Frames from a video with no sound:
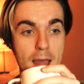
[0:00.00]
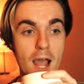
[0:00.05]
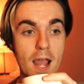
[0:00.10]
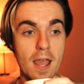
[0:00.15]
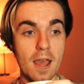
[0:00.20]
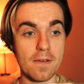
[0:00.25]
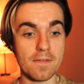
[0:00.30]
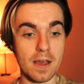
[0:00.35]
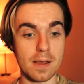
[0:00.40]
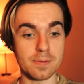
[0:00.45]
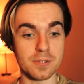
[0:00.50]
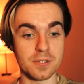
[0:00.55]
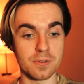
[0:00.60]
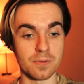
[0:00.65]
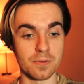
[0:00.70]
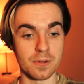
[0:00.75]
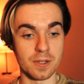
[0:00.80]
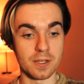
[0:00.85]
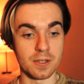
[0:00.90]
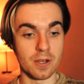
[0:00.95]
I have
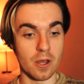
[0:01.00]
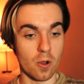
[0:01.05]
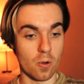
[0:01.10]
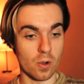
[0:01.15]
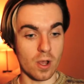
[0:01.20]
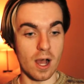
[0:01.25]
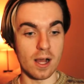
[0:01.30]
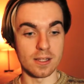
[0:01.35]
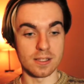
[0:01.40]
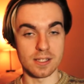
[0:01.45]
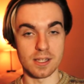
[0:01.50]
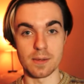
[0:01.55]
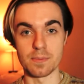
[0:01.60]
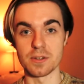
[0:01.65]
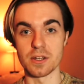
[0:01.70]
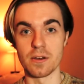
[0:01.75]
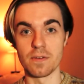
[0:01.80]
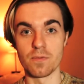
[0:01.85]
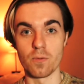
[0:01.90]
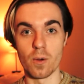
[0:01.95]
absolutely no concept
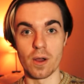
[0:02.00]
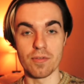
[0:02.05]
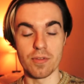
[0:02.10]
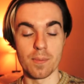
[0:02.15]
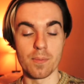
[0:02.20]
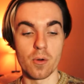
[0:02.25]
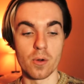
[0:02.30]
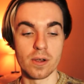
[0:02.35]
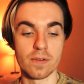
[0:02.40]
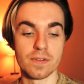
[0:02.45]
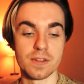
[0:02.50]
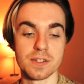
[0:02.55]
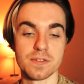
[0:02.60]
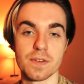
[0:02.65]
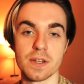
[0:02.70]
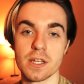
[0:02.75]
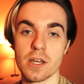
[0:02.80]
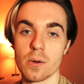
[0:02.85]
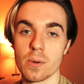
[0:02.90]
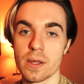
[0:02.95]
of what the point of this
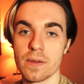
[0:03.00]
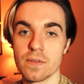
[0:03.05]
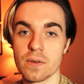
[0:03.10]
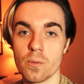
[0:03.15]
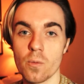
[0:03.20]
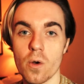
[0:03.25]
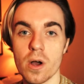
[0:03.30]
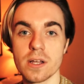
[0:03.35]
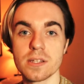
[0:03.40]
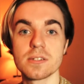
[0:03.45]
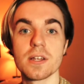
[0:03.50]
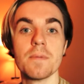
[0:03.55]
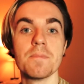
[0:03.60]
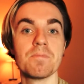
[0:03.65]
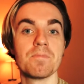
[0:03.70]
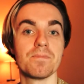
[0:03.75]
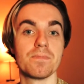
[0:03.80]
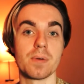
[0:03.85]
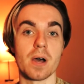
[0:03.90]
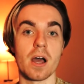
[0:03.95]
video even was,
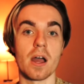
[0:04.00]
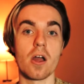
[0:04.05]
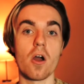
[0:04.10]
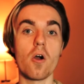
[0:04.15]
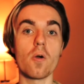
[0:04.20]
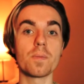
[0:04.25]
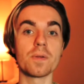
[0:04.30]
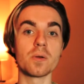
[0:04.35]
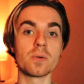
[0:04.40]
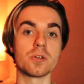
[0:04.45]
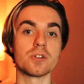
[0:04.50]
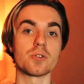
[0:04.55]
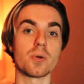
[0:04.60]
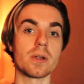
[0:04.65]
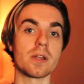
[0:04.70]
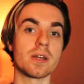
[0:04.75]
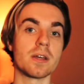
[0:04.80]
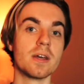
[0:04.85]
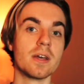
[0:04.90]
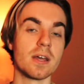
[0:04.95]
but I hope you
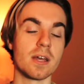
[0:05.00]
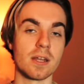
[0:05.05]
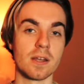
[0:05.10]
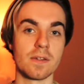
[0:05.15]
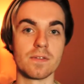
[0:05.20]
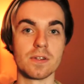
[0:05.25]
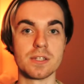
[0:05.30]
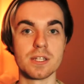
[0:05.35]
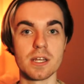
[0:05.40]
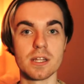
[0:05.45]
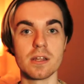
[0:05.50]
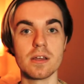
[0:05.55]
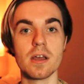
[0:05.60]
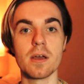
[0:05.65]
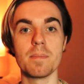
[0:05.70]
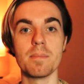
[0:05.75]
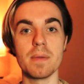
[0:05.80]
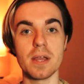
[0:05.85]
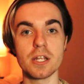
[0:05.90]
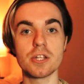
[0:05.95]
enjoyed it, and if you did,
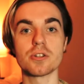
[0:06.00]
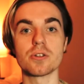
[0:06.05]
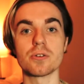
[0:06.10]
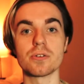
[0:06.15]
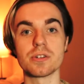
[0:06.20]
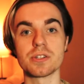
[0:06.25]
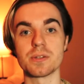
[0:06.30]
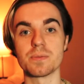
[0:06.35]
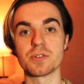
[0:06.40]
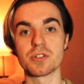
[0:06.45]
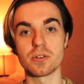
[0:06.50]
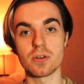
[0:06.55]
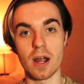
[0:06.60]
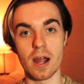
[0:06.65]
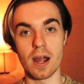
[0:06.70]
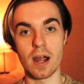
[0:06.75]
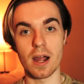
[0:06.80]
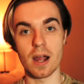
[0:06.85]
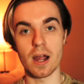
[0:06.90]
make sure to subscribe.